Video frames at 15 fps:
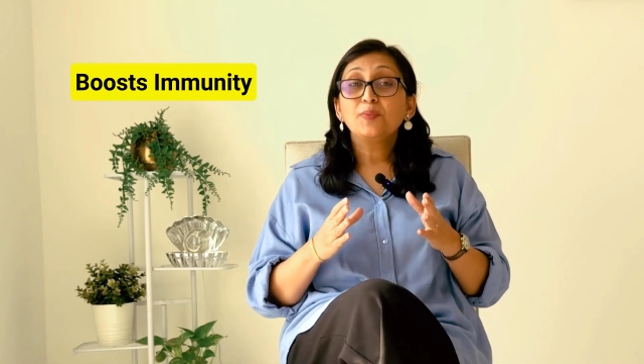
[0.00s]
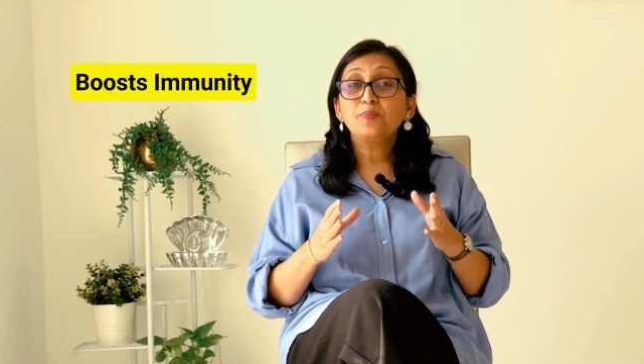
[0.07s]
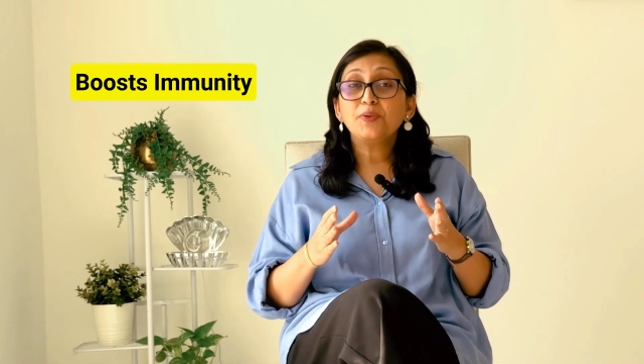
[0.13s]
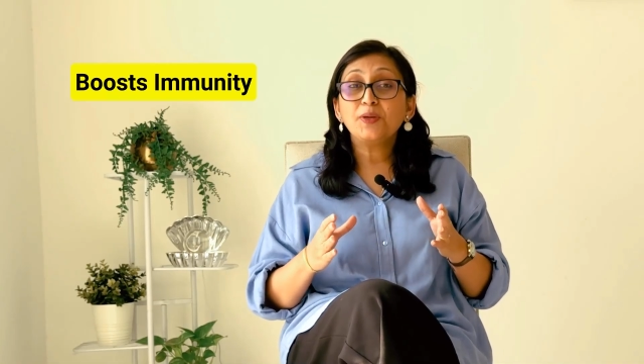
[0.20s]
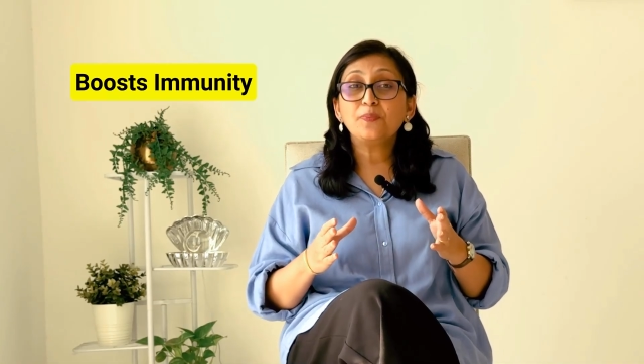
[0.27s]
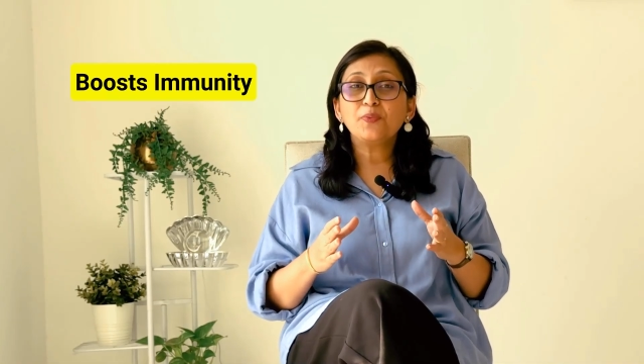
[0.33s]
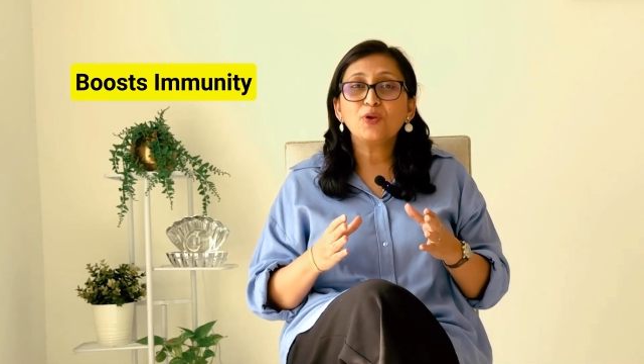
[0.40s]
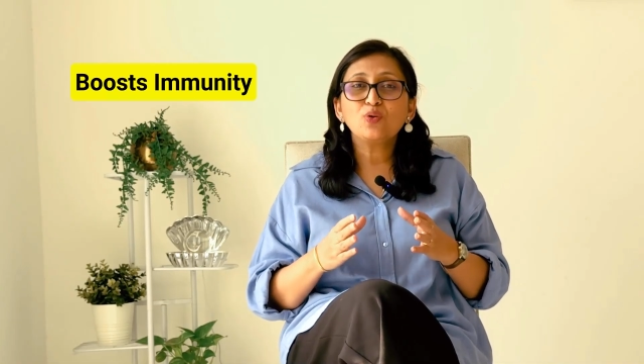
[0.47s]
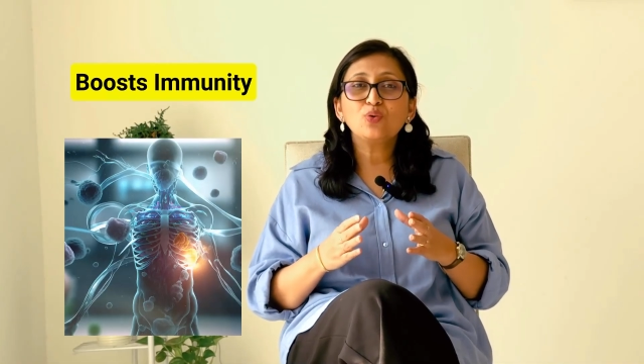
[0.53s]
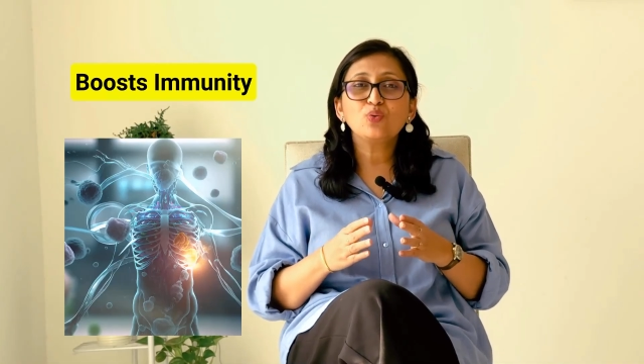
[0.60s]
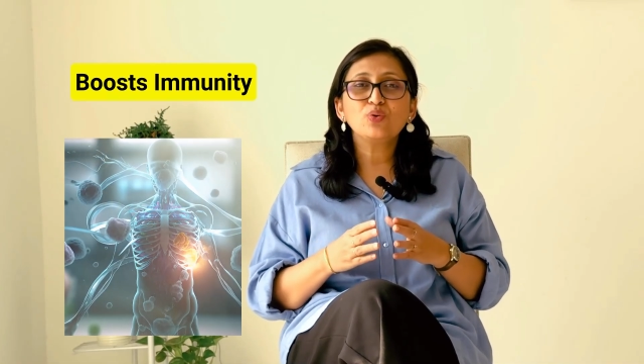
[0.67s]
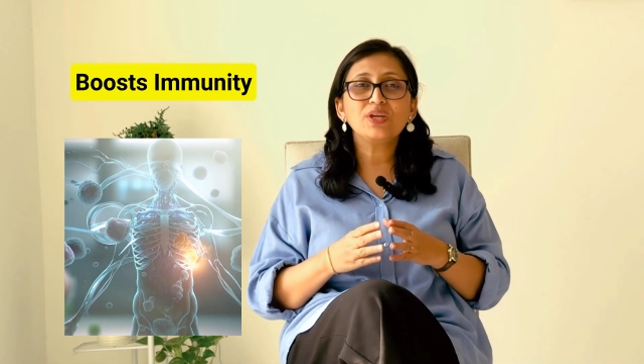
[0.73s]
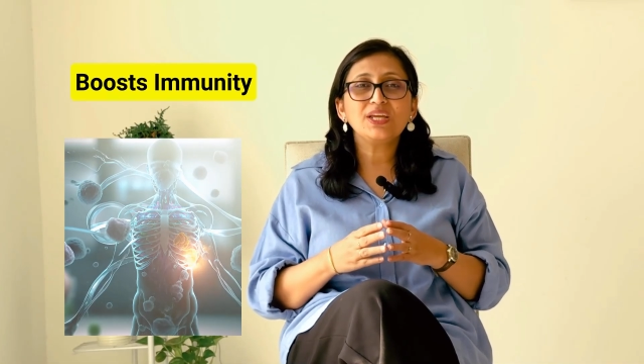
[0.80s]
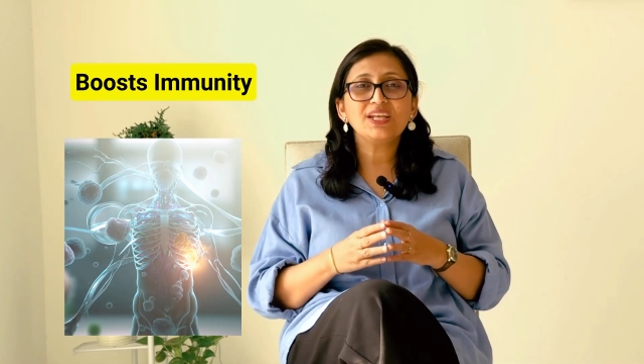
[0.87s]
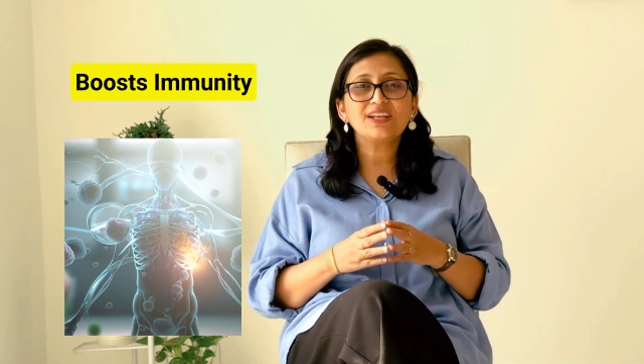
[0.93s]
People
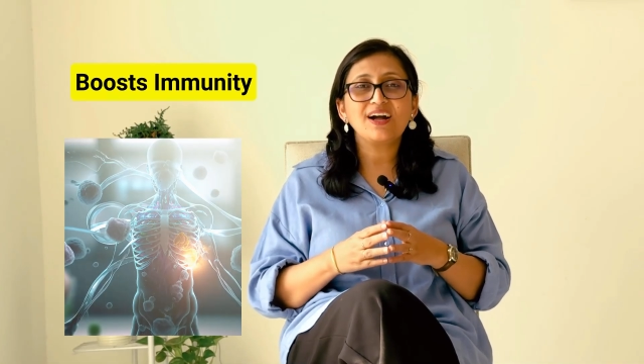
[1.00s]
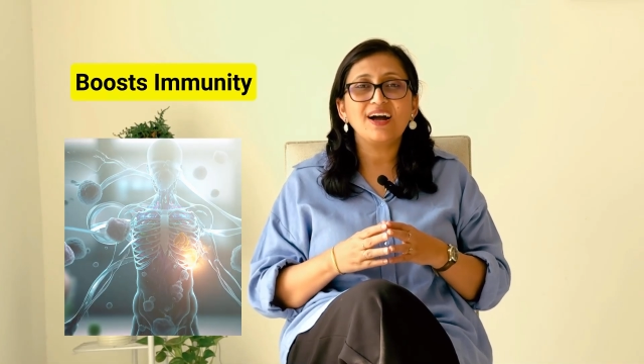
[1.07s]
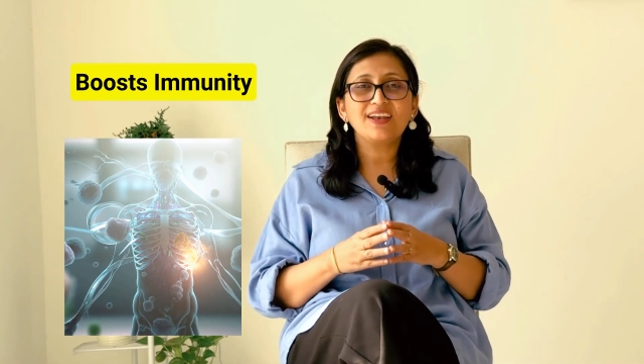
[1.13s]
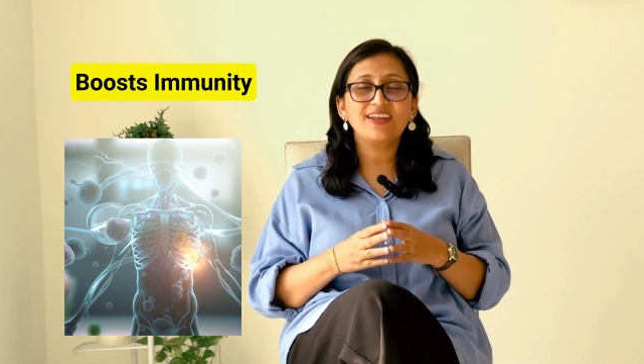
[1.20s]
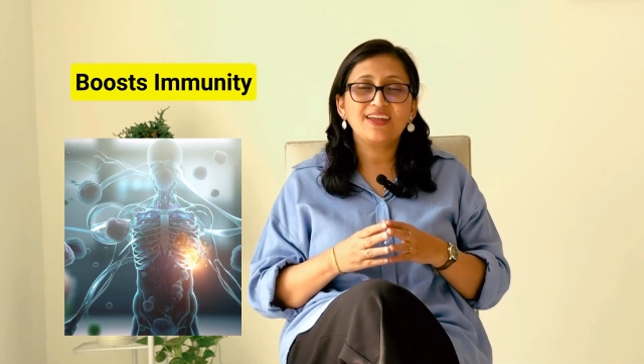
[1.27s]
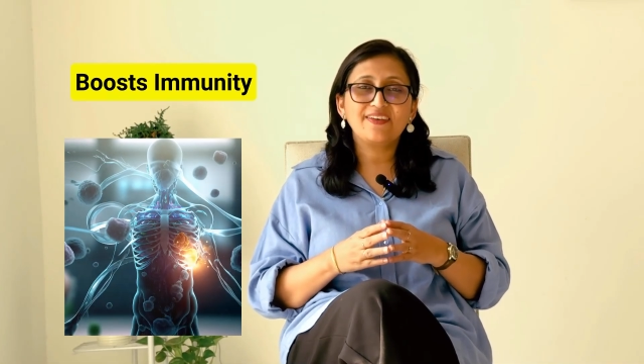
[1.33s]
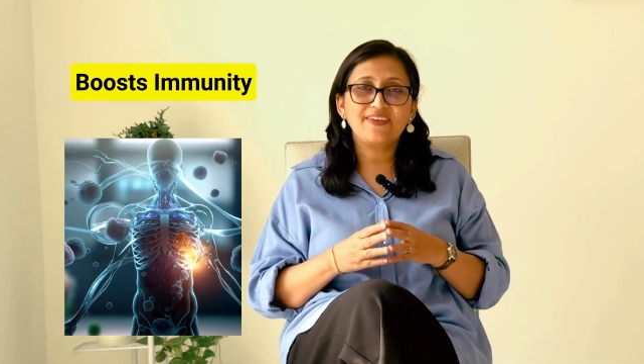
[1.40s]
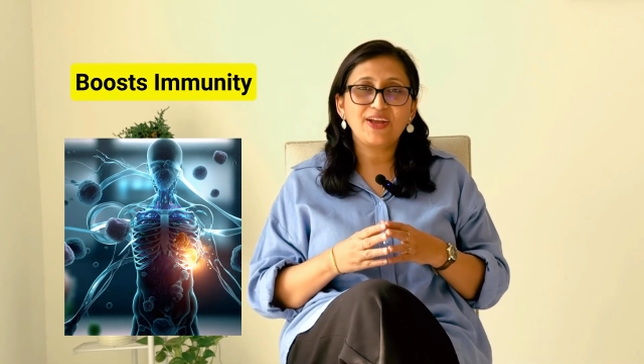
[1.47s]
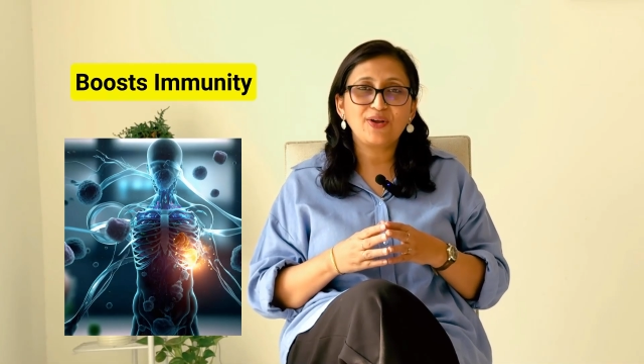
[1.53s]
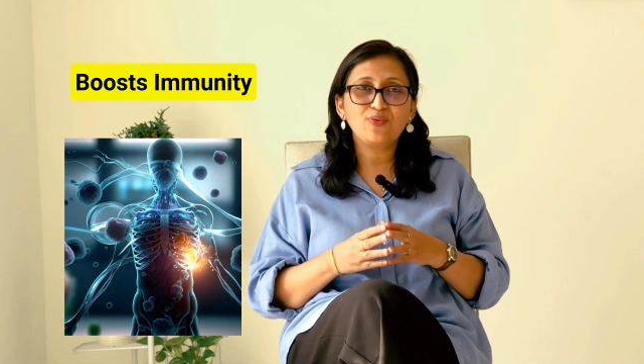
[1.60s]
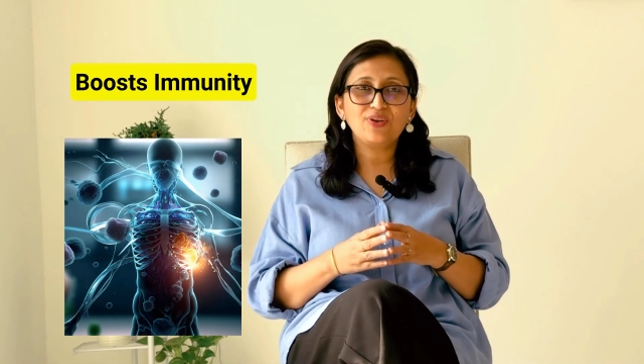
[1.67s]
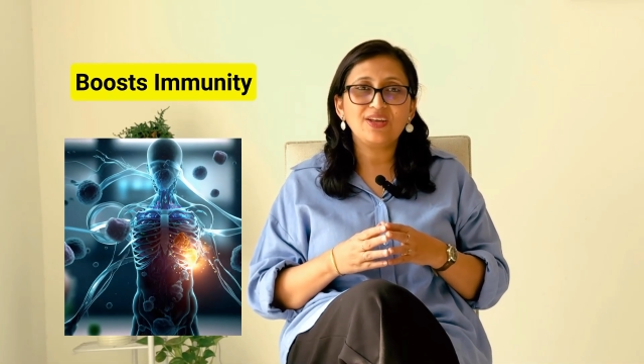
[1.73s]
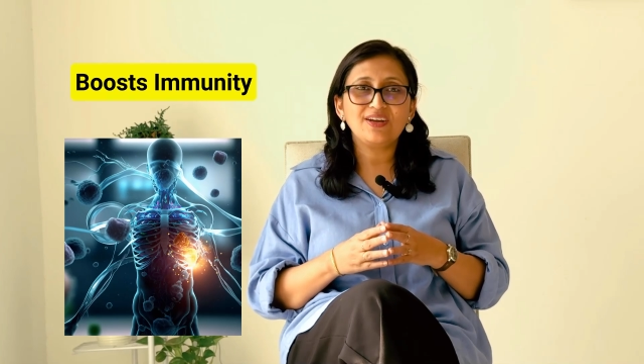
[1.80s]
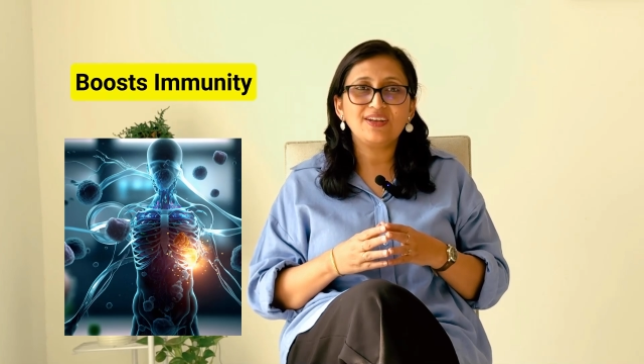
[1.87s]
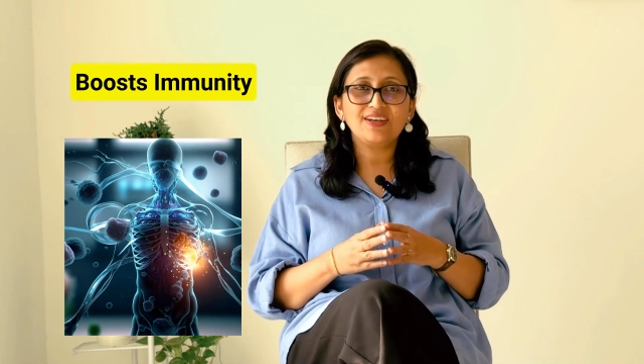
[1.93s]
who eat garlic
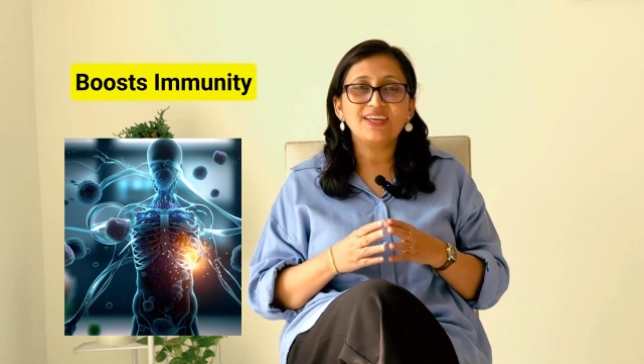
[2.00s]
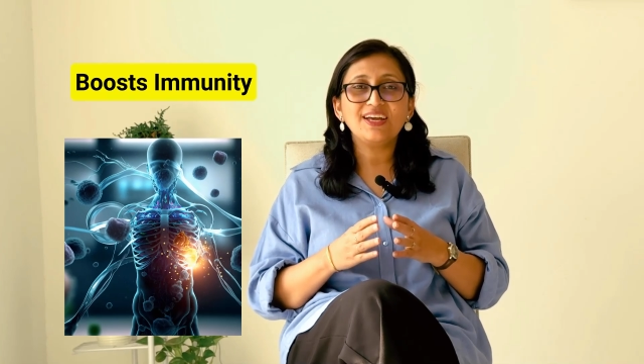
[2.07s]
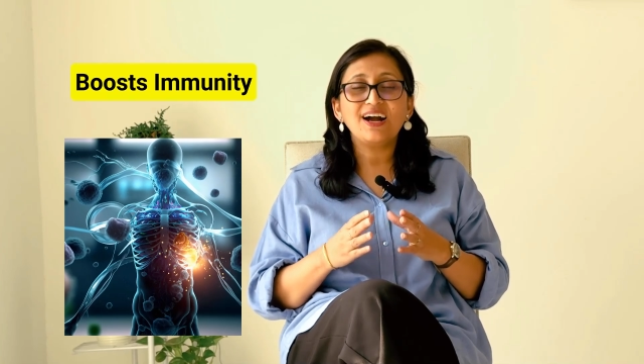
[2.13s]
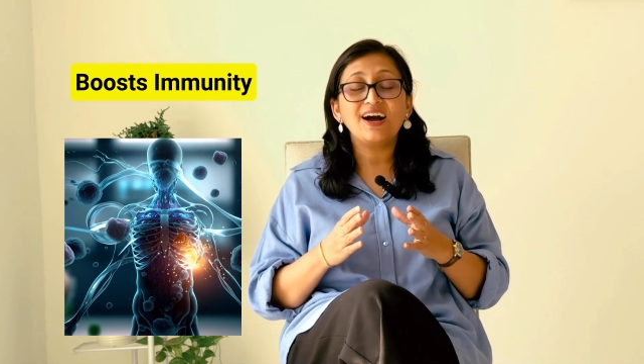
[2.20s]
regularly